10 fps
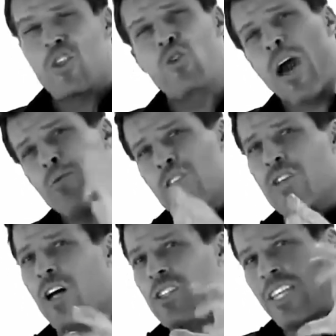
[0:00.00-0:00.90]
you got
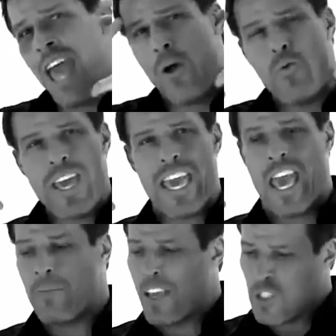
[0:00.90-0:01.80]
results in that
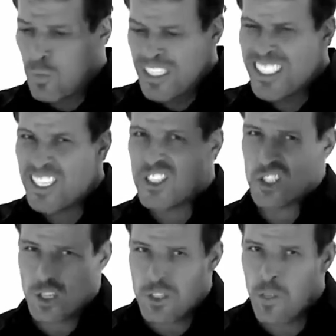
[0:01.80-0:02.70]
weekend because we did
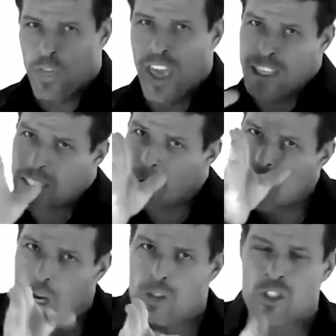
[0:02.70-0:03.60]
certain things that I was
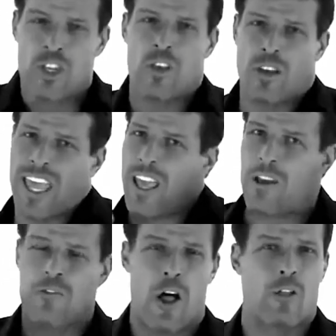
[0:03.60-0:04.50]
coaching you to get you
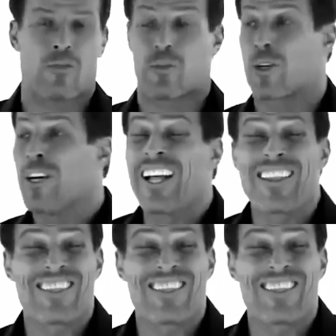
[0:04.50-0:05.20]
to follow through.